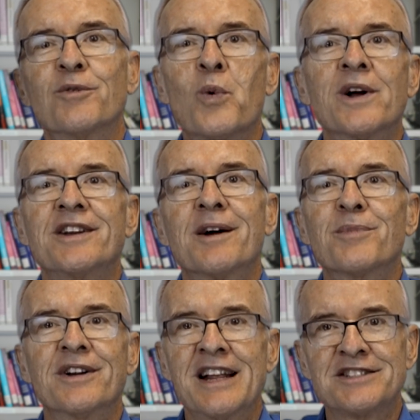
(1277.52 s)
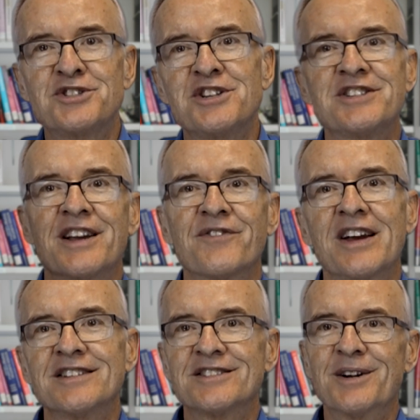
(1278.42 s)
one number, and that's
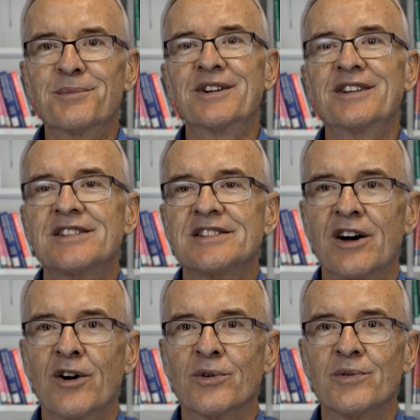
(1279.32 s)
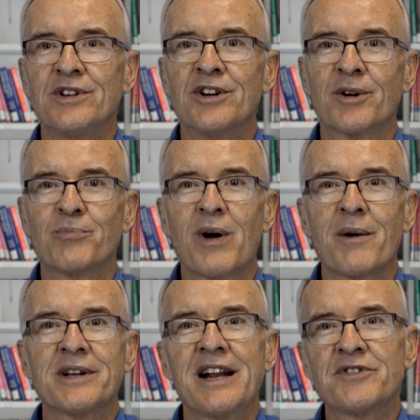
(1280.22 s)
GCFA's number. So you're
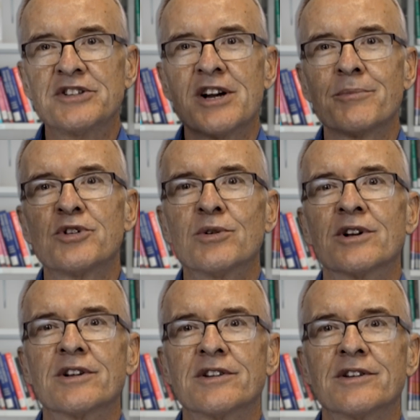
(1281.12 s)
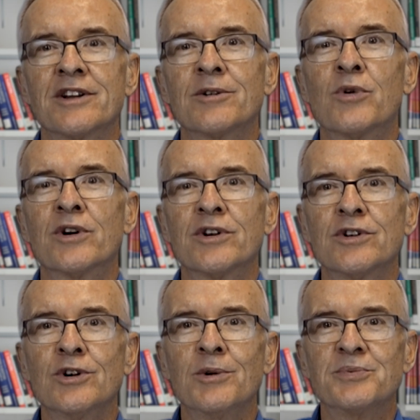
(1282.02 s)
probably going to have to jump through a little more
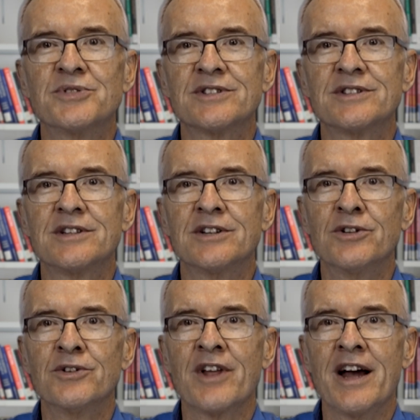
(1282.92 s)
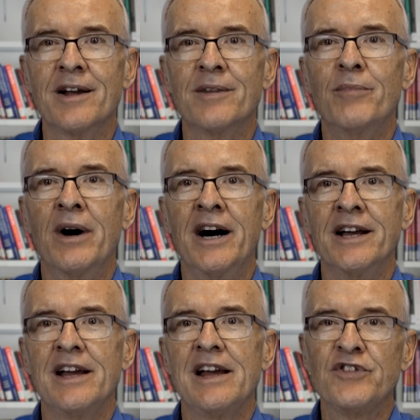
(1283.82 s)
hoops to do that.
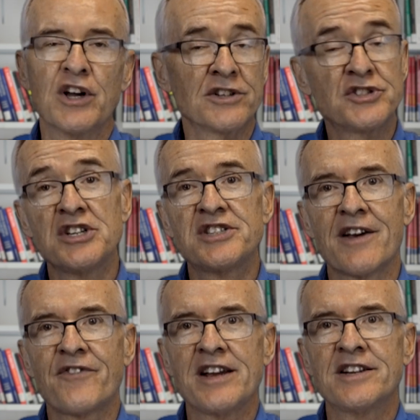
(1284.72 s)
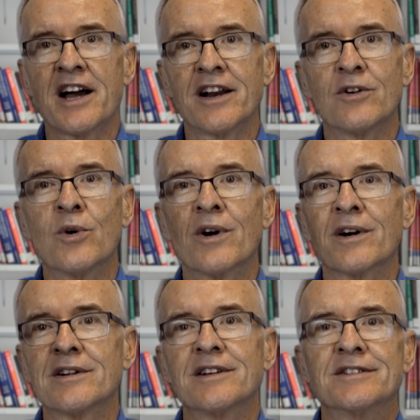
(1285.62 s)
But if you go to
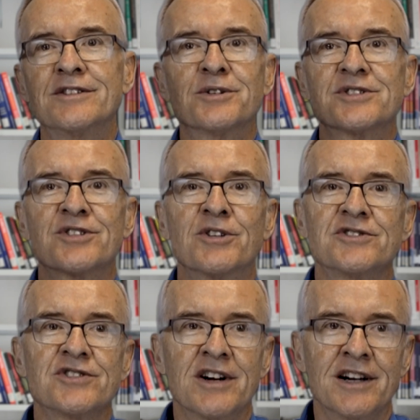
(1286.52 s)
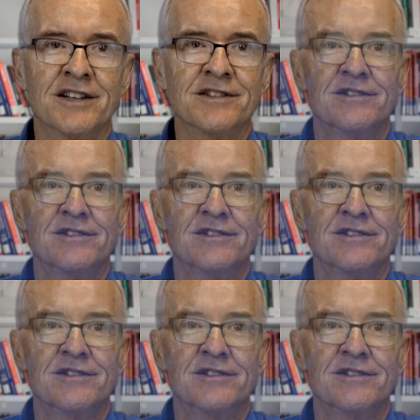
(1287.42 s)
gcfa.org and do a search on